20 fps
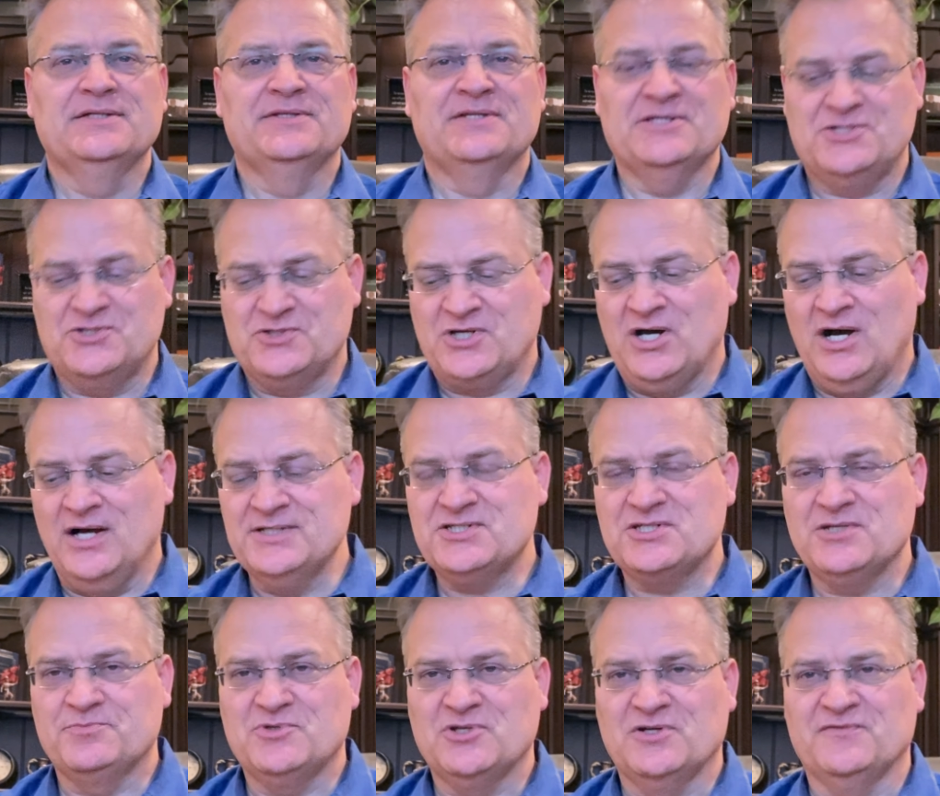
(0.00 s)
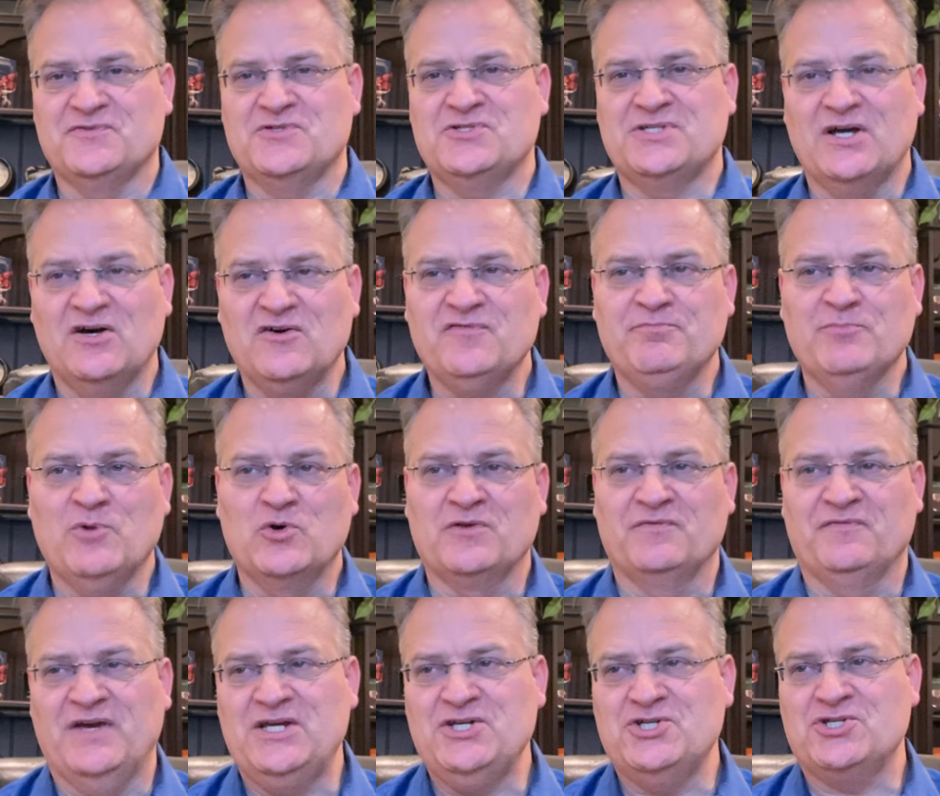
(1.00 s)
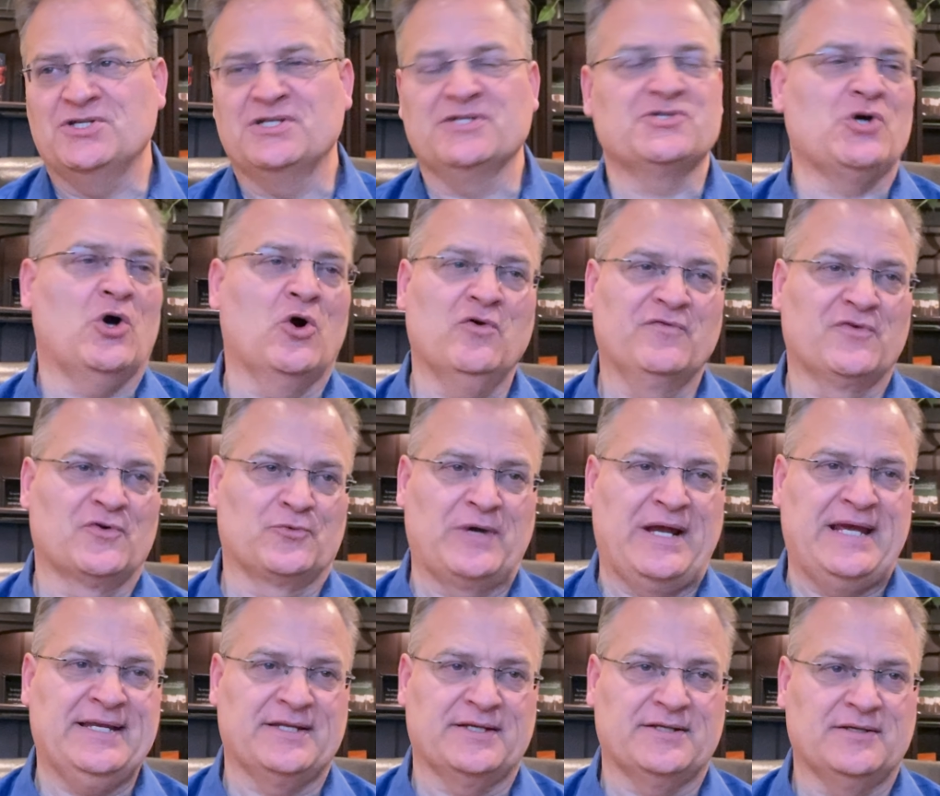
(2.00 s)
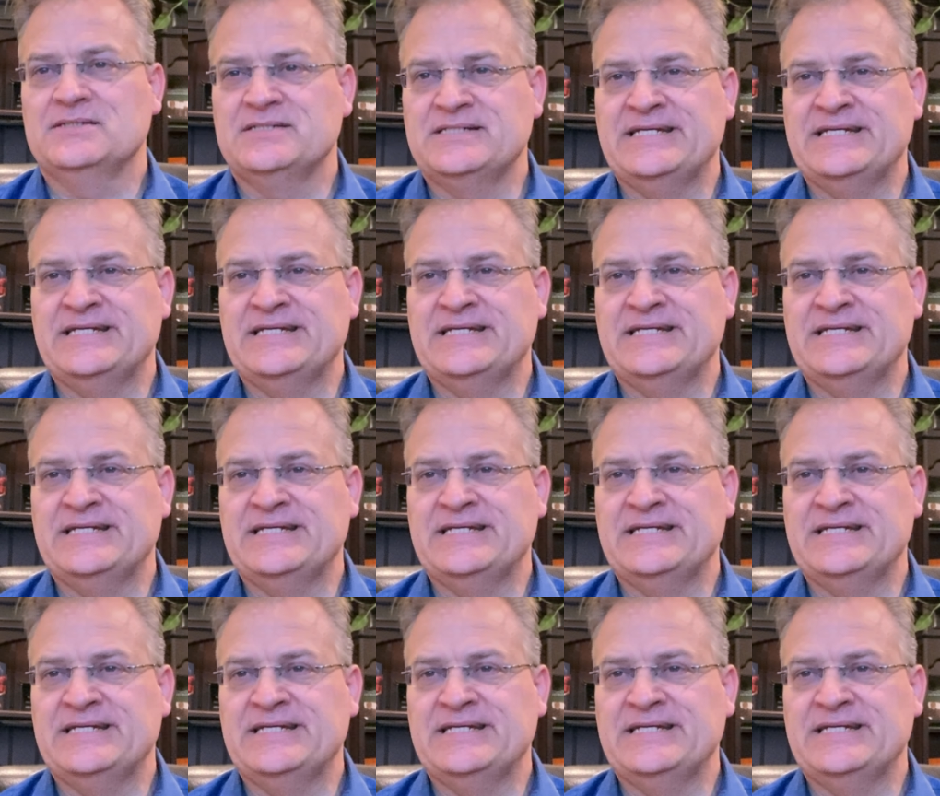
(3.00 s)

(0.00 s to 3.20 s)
This concept of self-motivation is overrated.